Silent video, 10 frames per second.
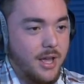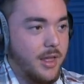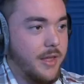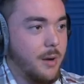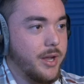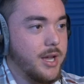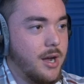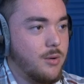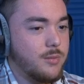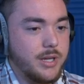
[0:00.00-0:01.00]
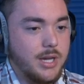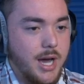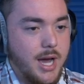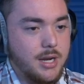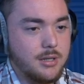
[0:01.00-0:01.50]
There we go. We
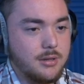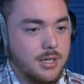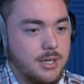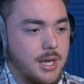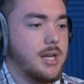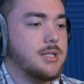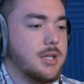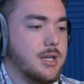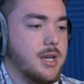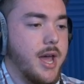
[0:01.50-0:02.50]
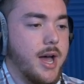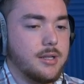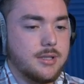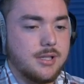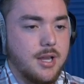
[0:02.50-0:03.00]
got the key to the
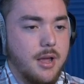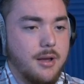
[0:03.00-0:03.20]
canals.